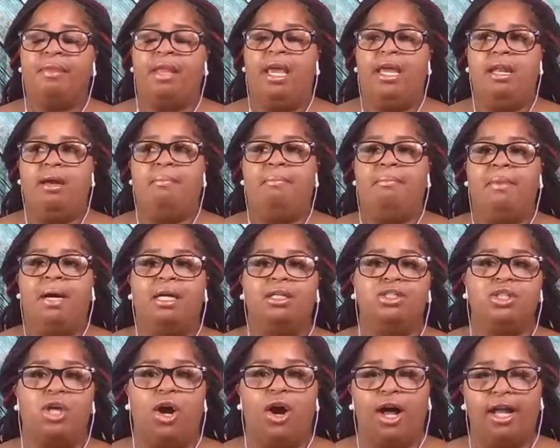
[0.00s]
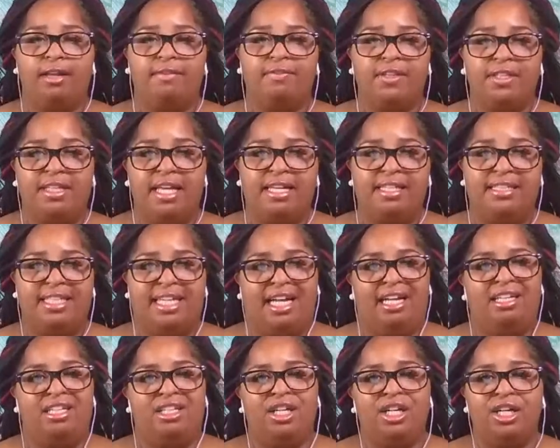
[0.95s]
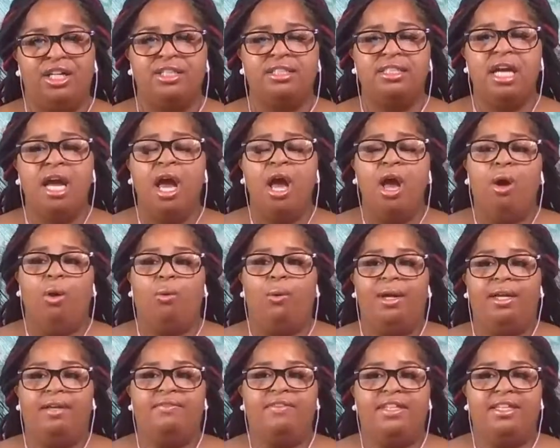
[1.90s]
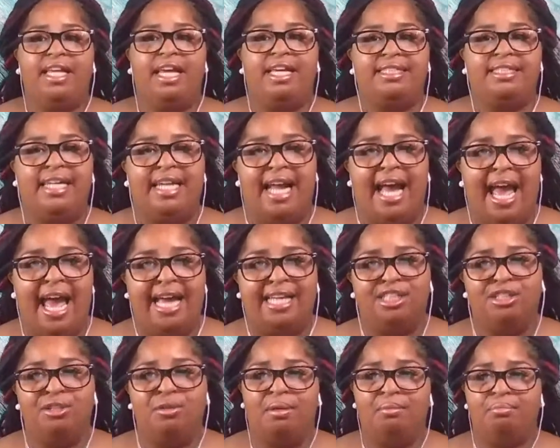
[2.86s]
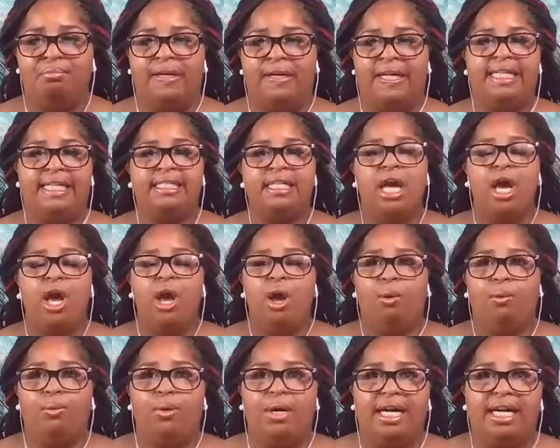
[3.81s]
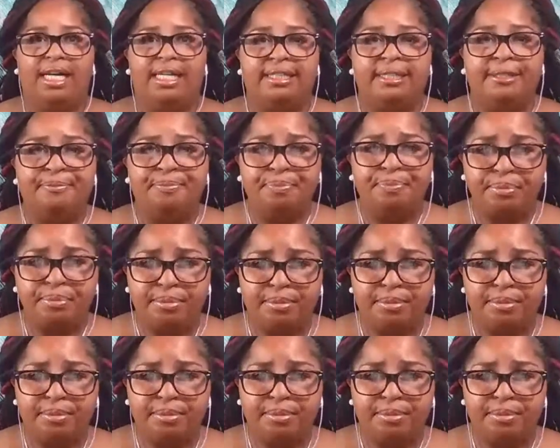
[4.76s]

And amongst all of the things that I learned, one of the things that I had to embrace was